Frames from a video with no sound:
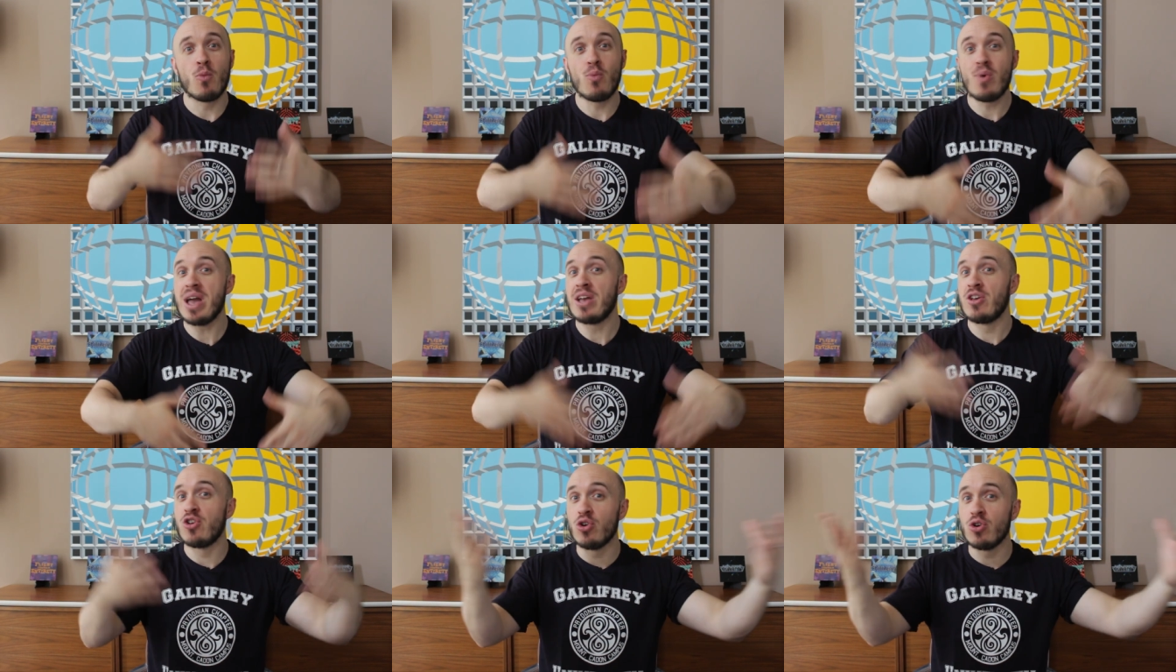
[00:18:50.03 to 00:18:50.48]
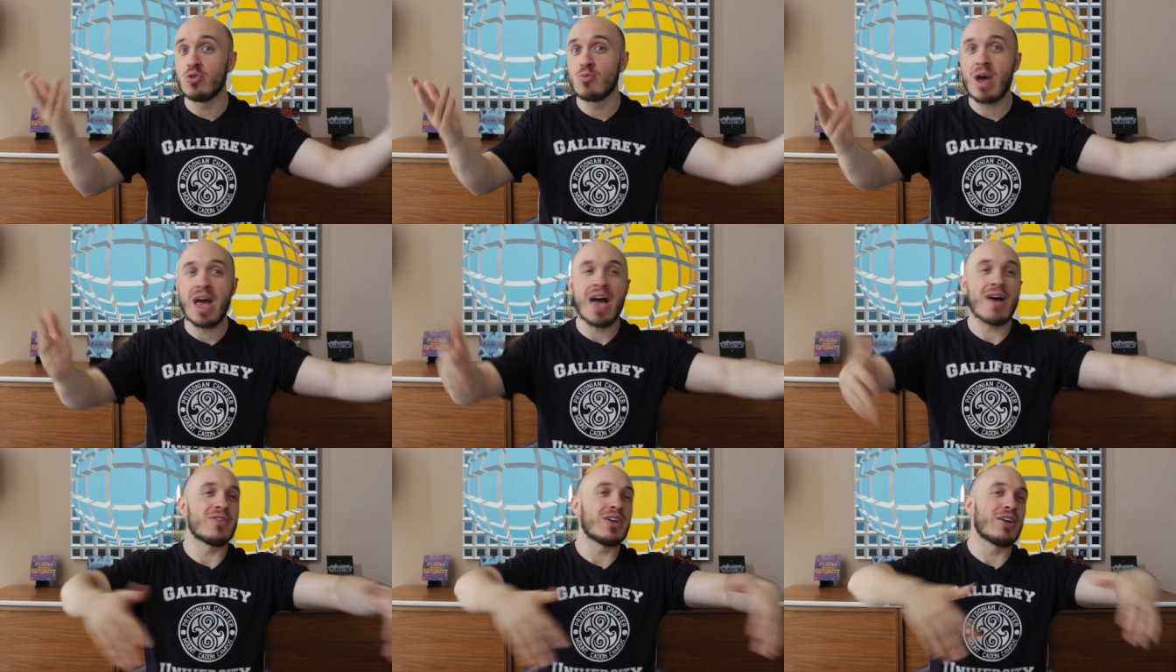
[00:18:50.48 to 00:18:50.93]
we're good,
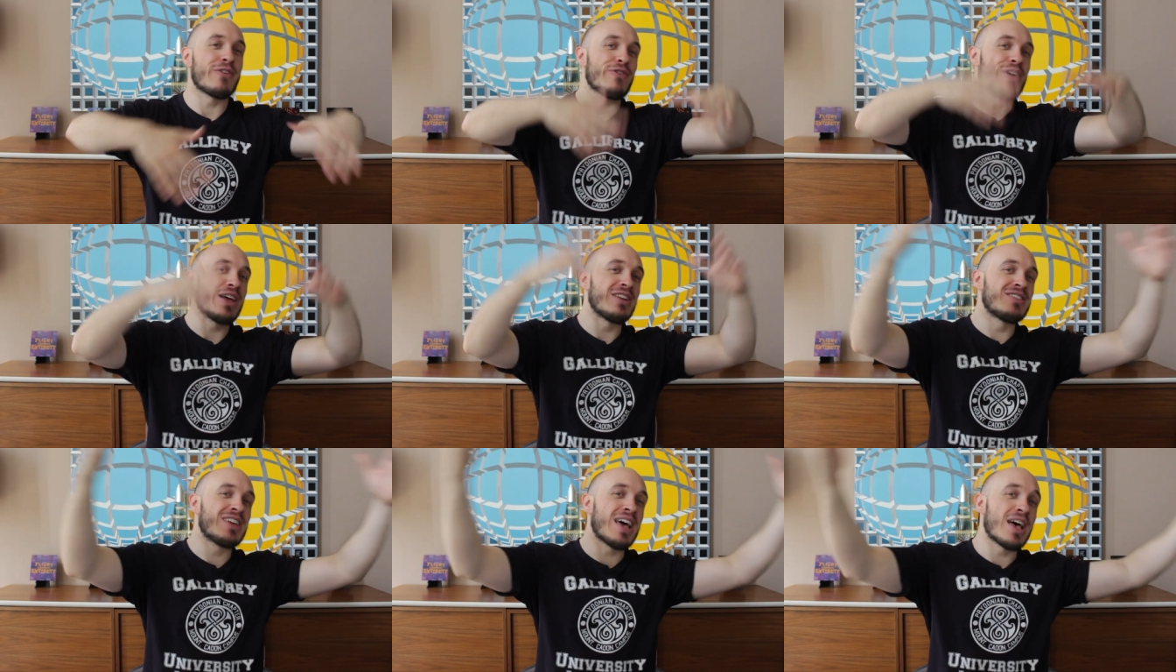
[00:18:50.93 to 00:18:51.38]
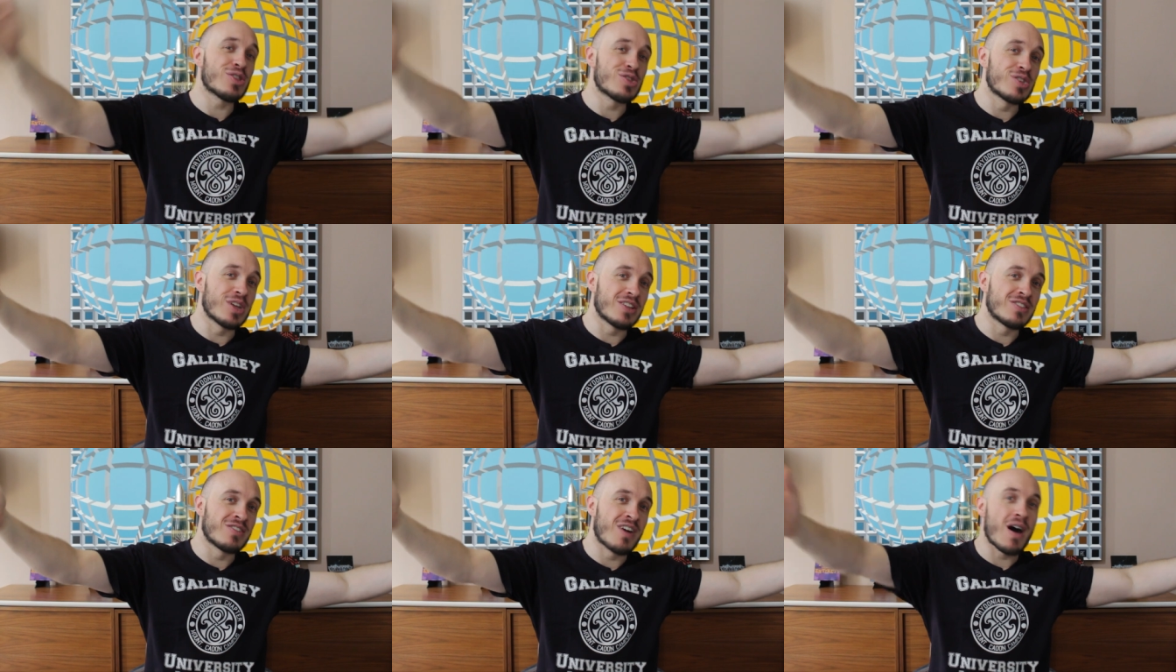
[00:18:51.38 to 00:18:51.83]
we're having a
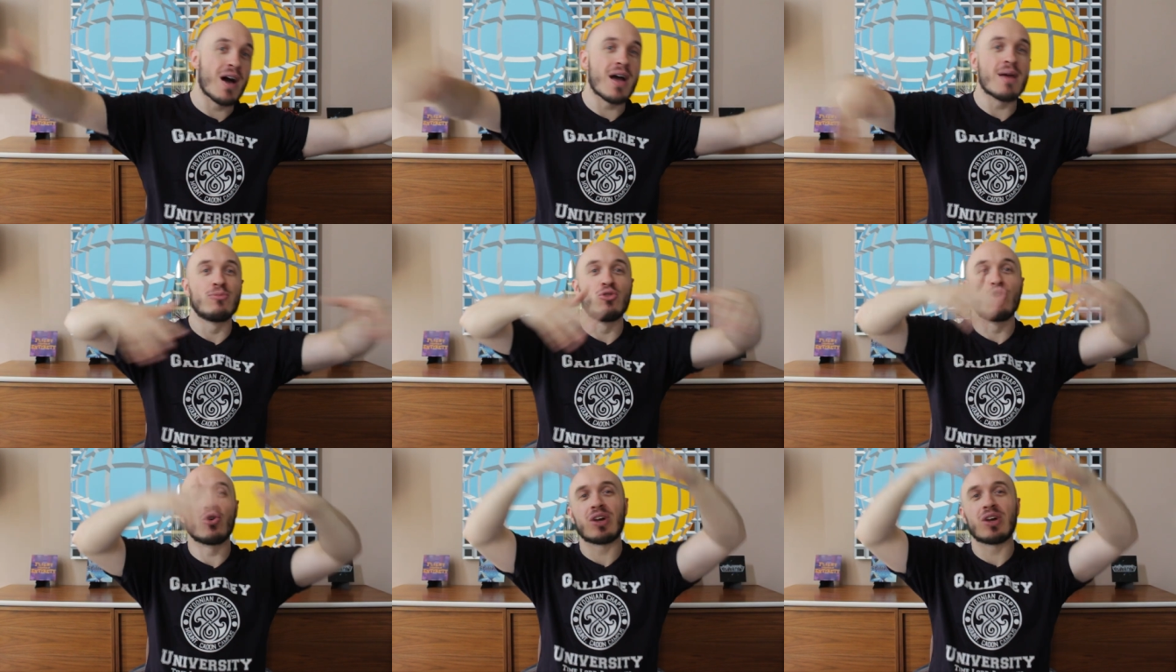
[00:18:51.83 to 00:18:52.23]
fantastic time,